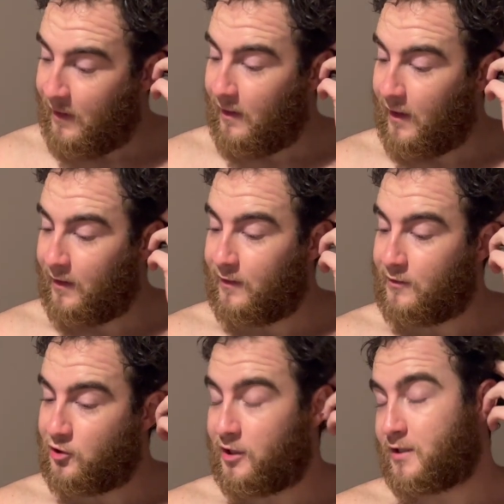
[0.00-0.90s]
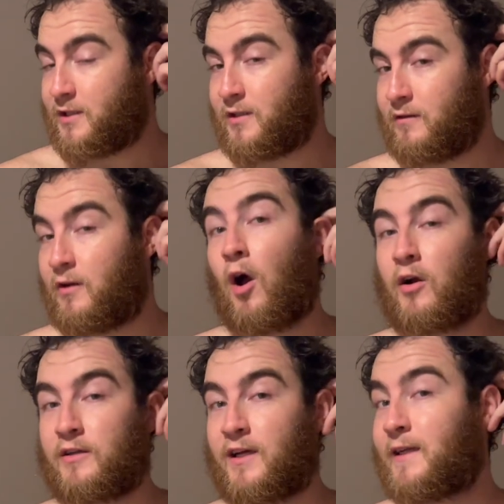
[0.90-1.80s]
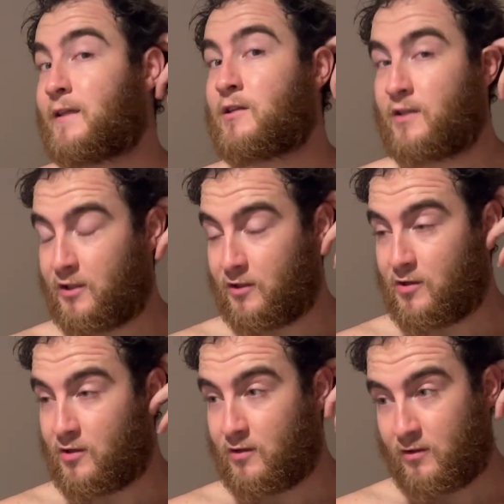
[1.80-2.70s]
and the dog just had to get stitches,